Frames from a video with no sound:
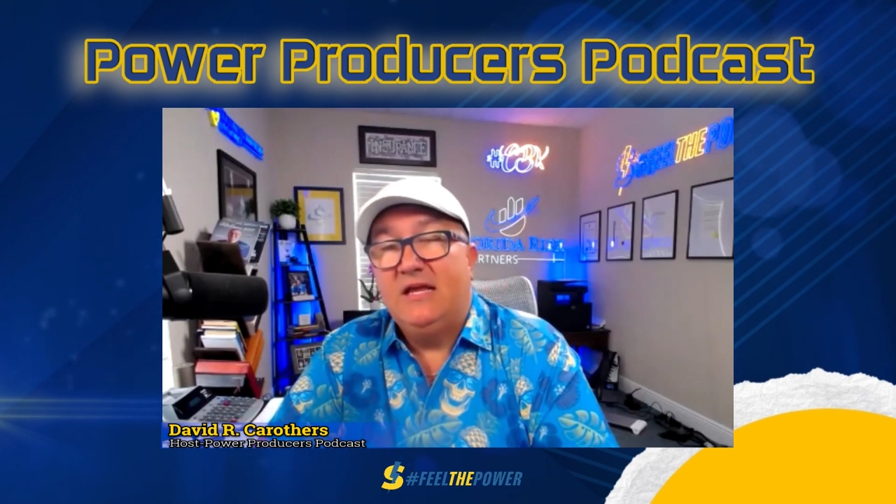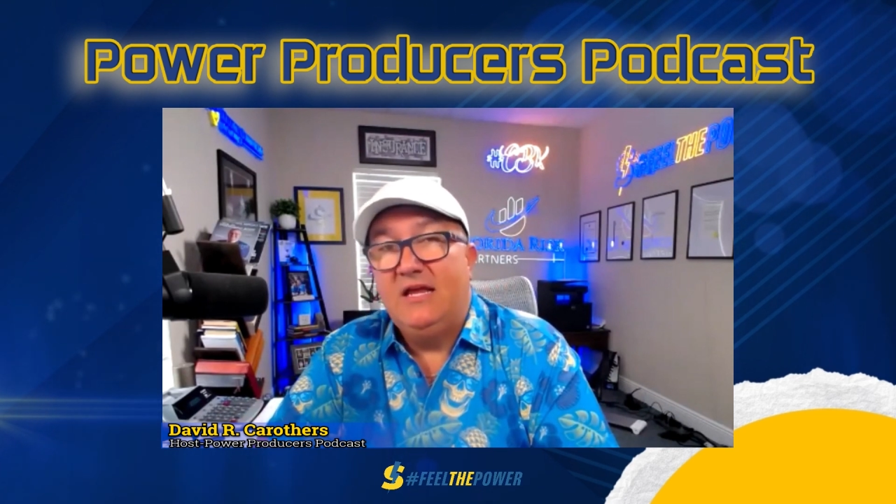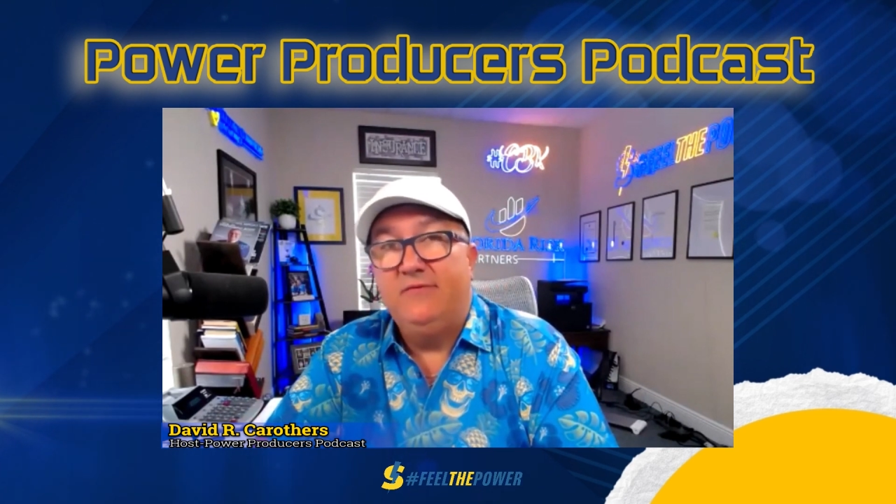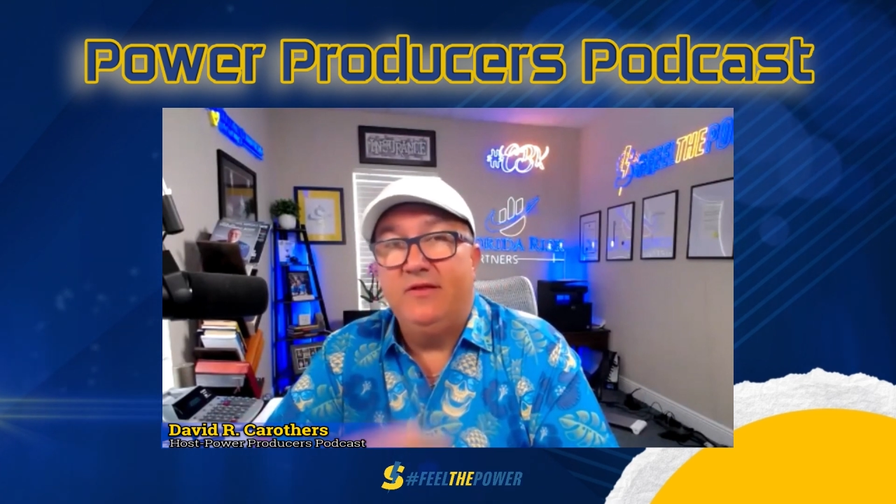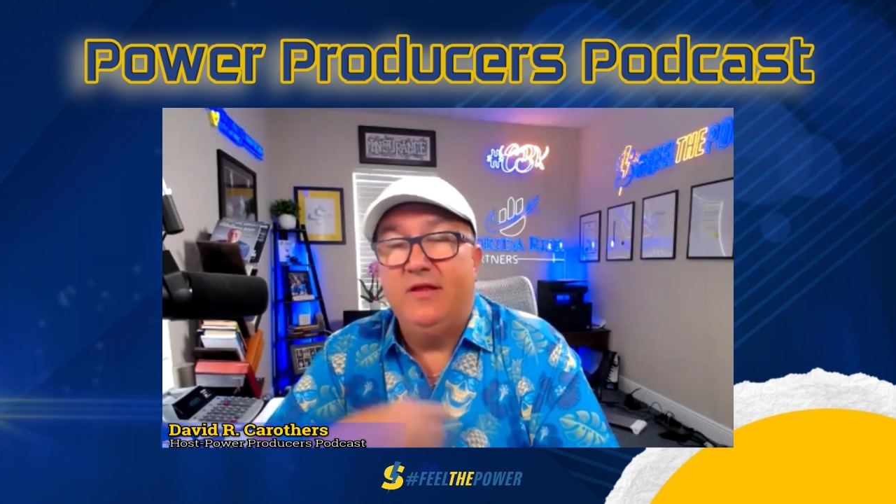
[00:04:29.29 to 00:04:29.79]

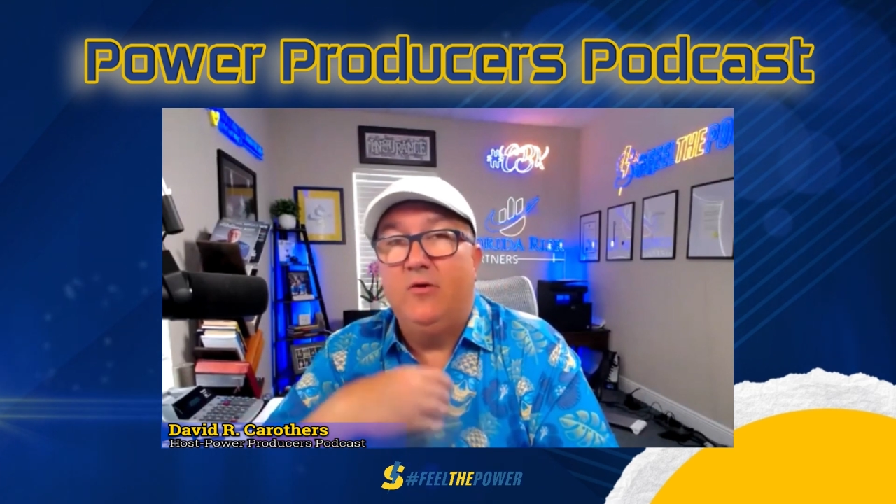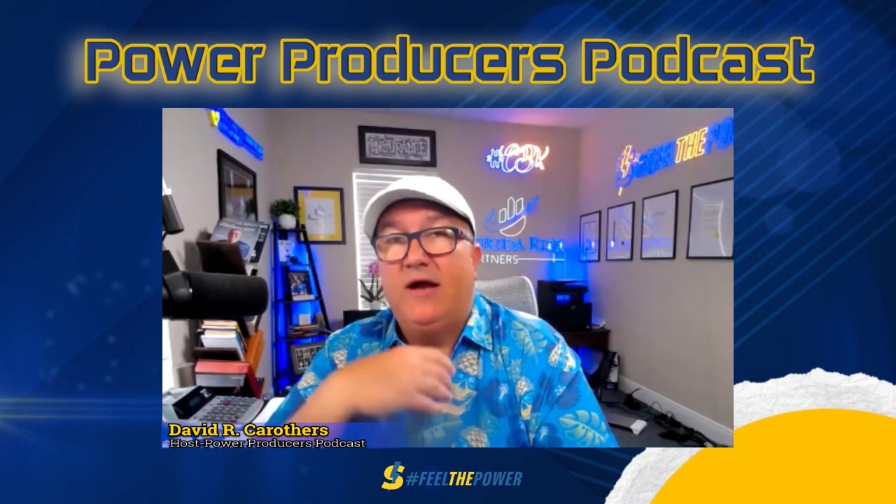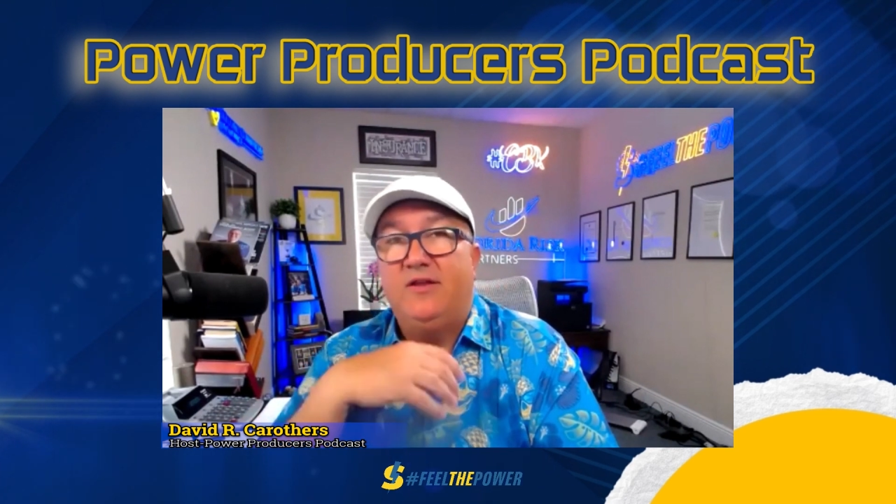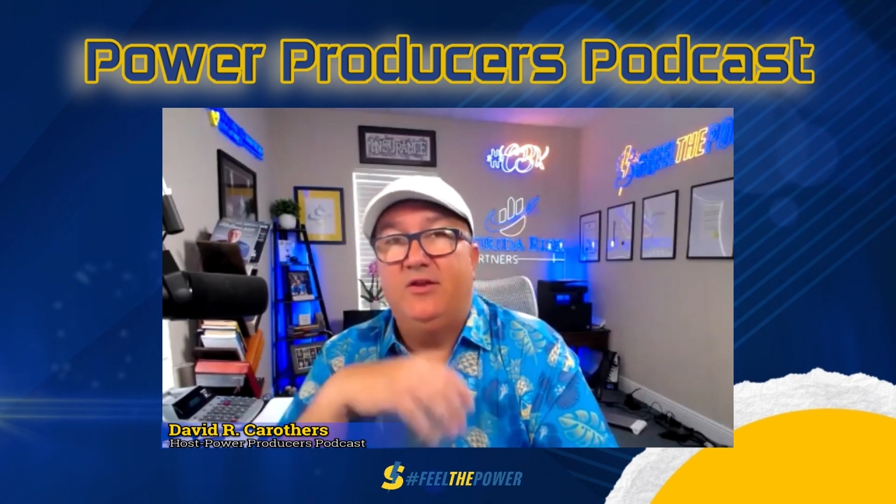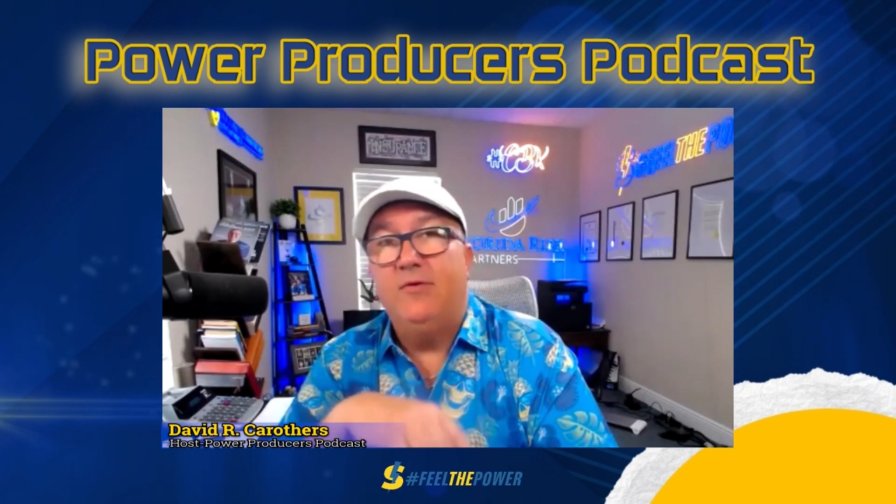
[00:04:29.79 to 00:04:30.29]
even though
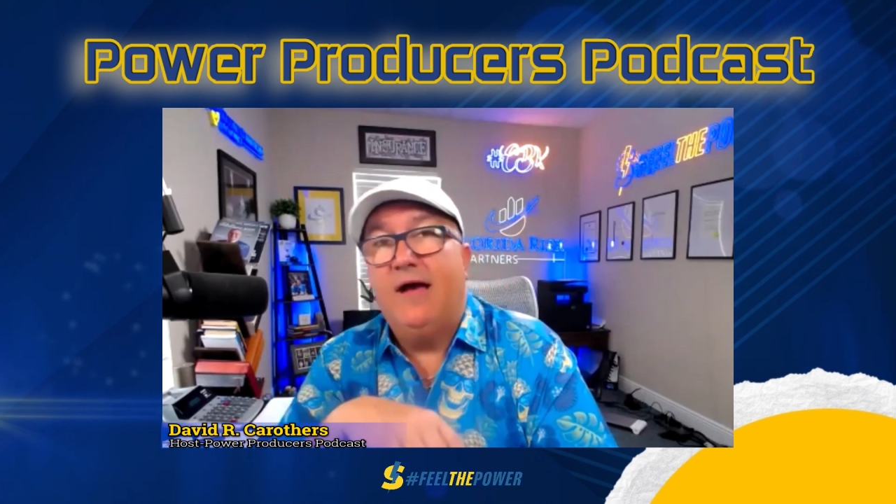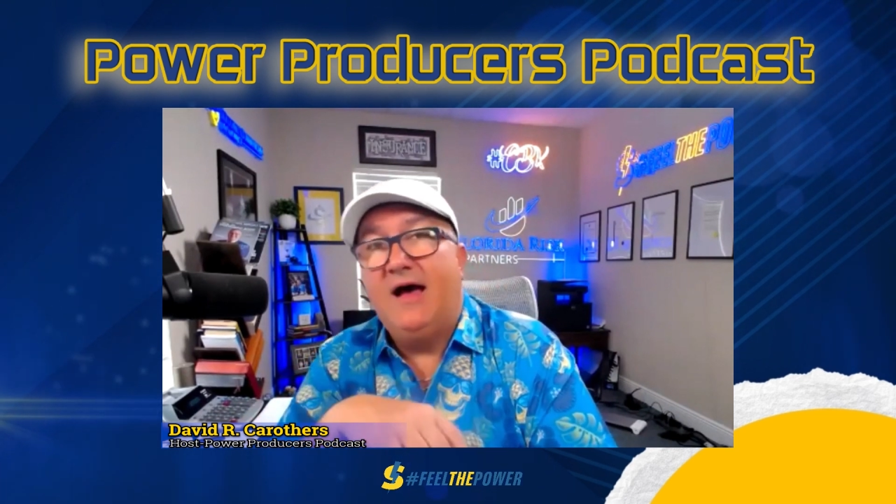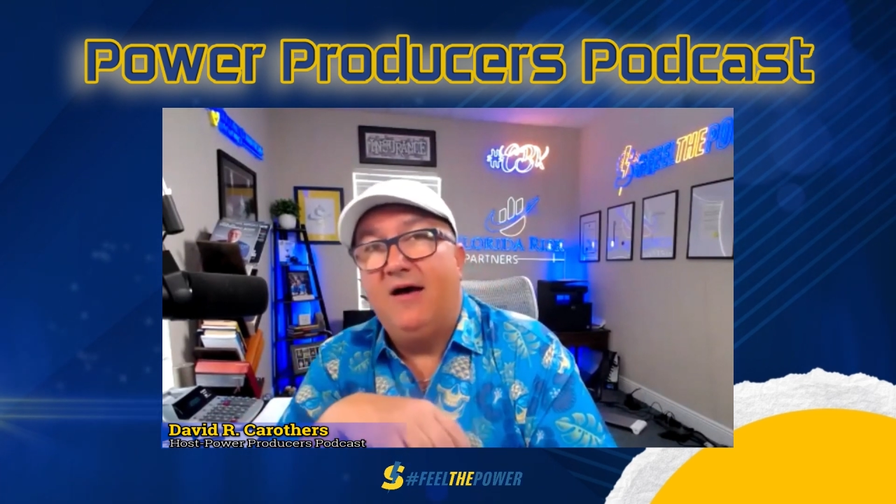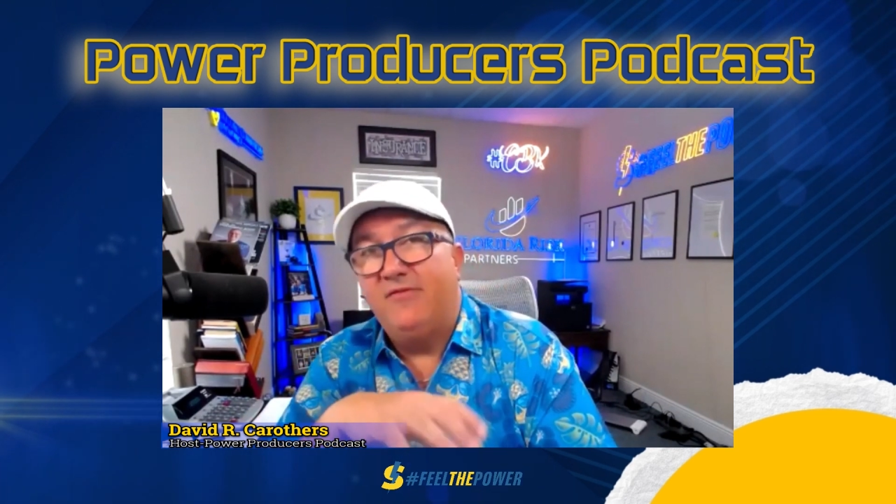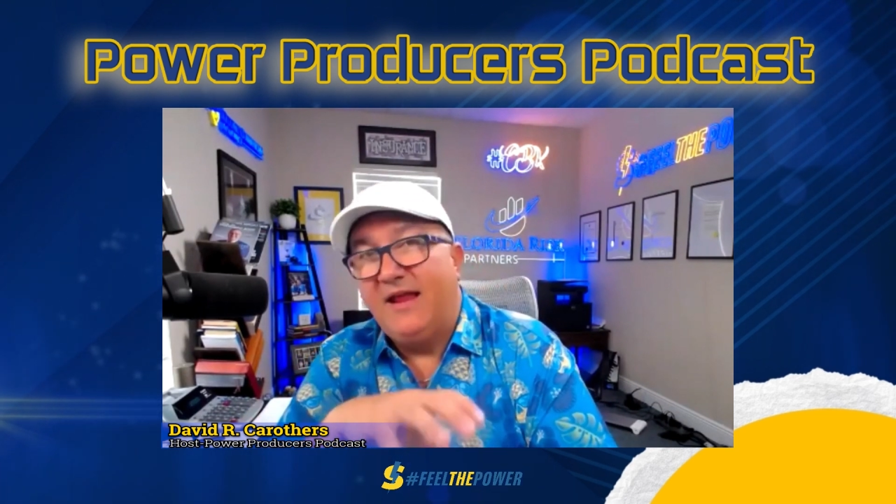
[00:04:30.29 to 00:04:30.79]
I do
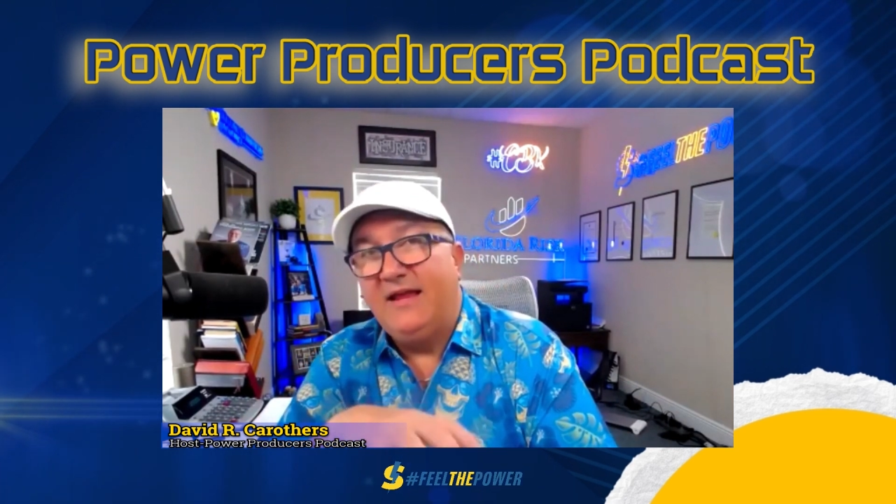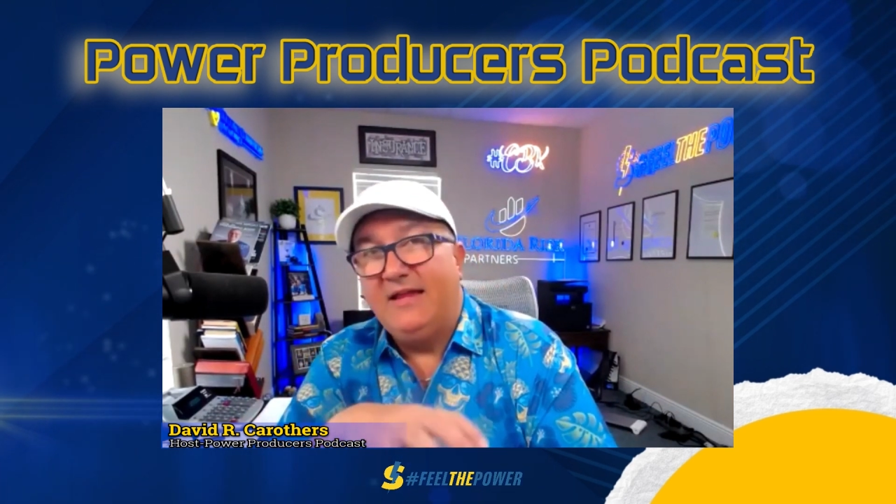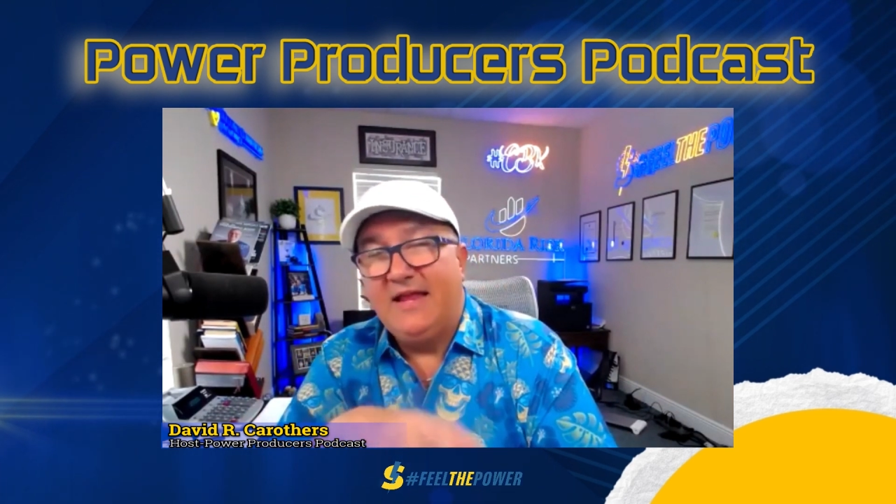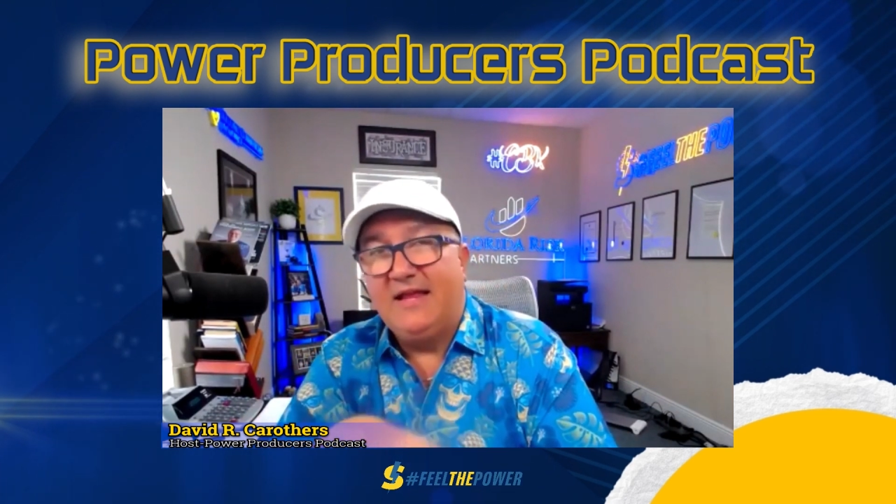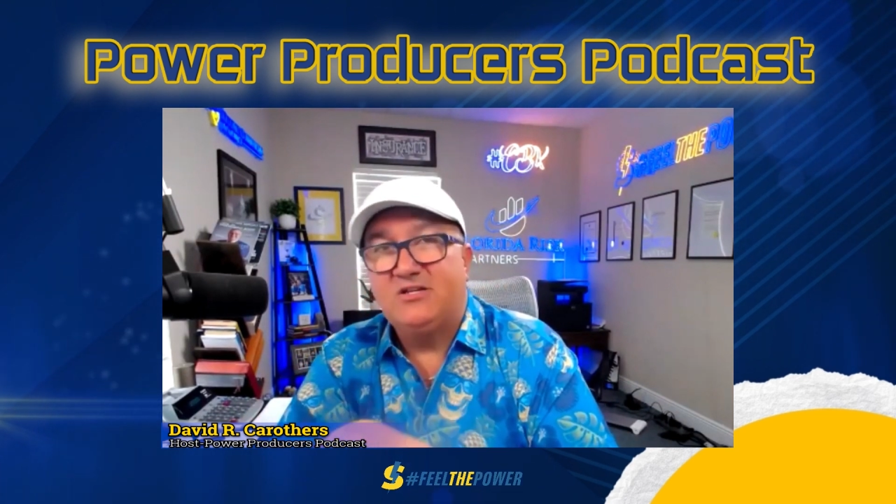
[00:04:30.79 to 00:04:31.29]
have
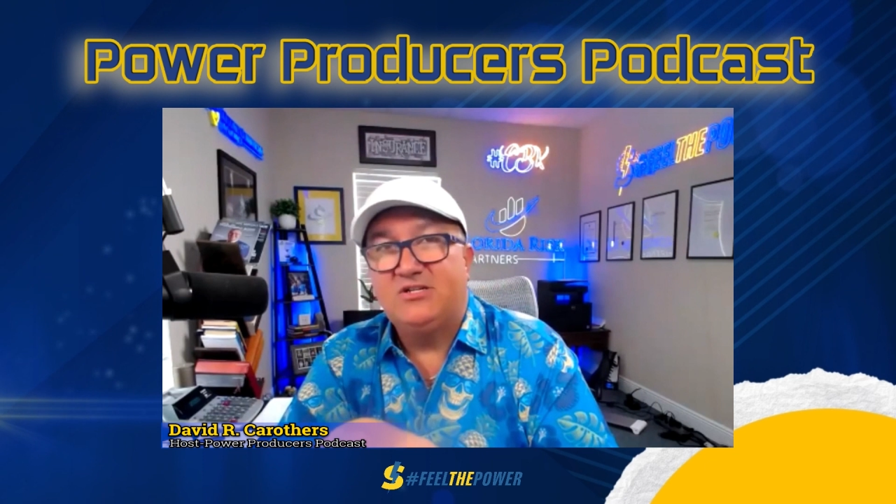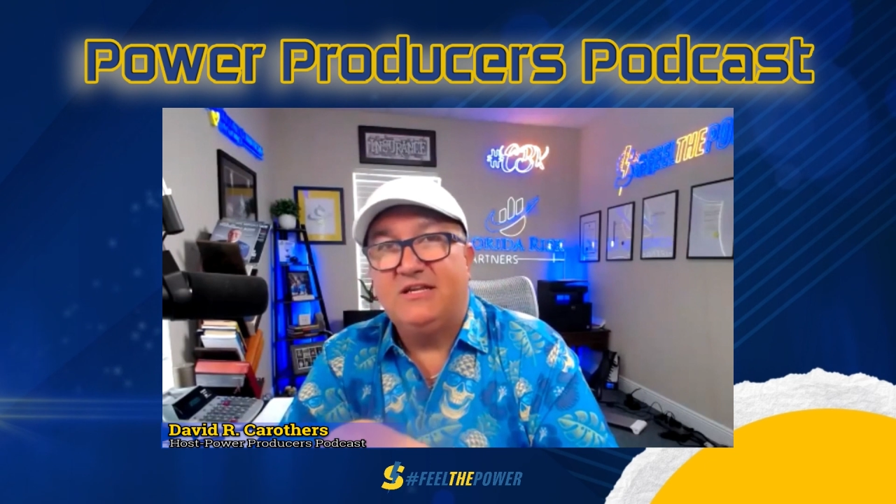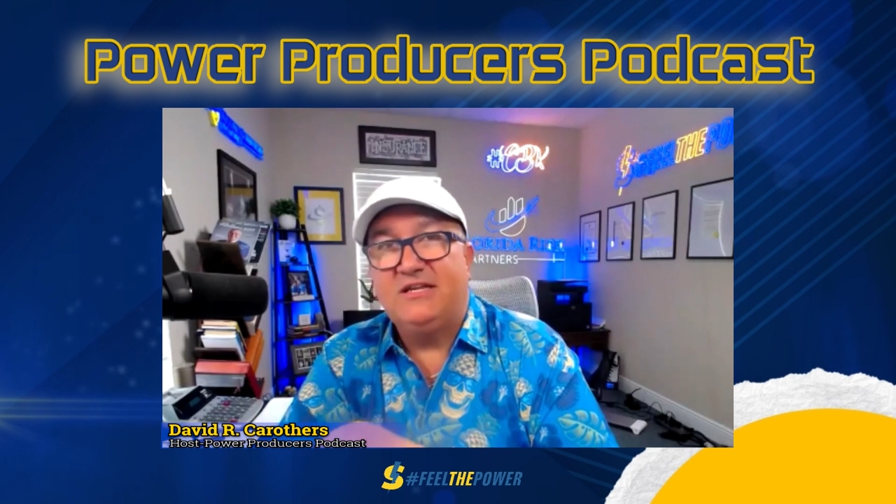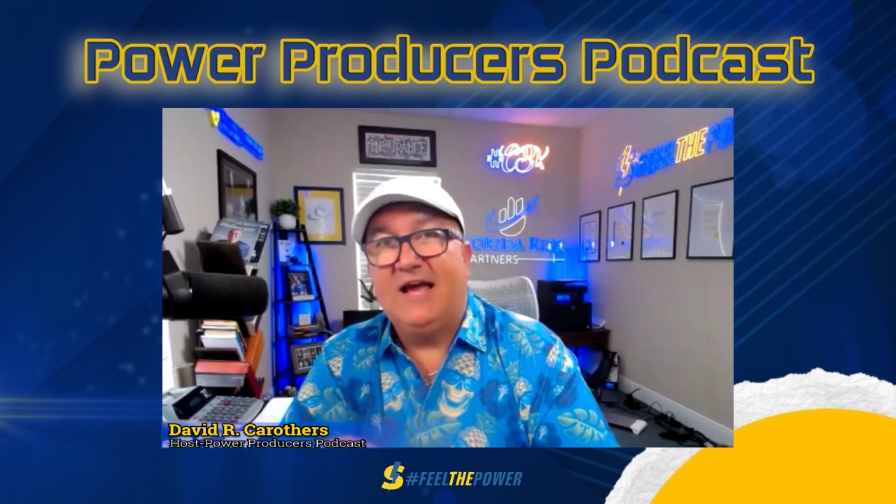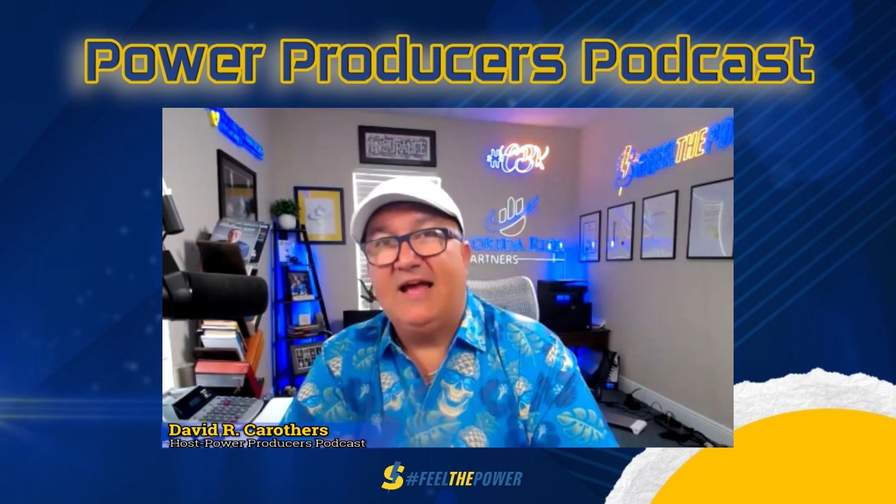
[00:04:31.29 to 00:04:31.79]
ADHD,